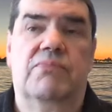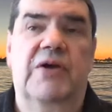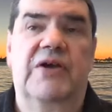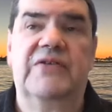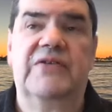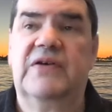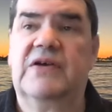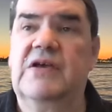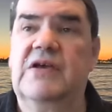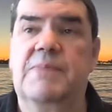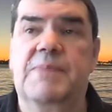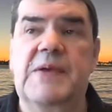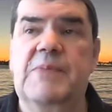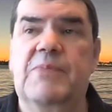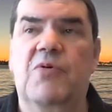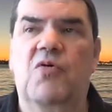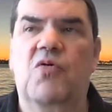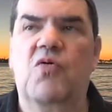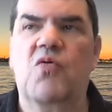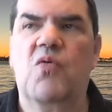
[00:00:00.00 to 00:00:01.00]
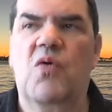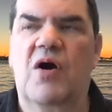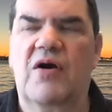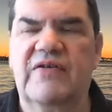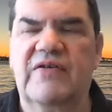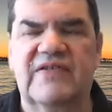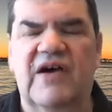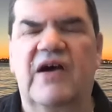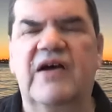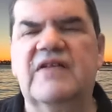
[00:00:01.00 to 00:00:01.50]
basically people who
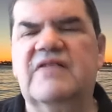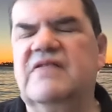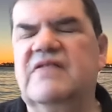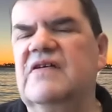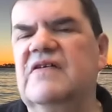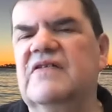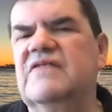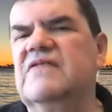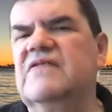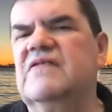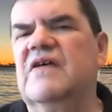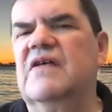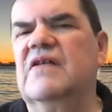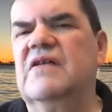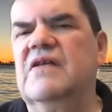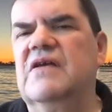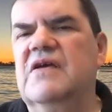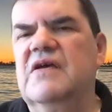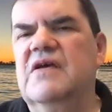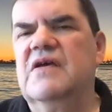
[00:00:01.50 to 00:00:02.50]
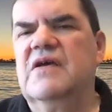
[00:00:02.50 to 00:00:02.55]
are scientists and,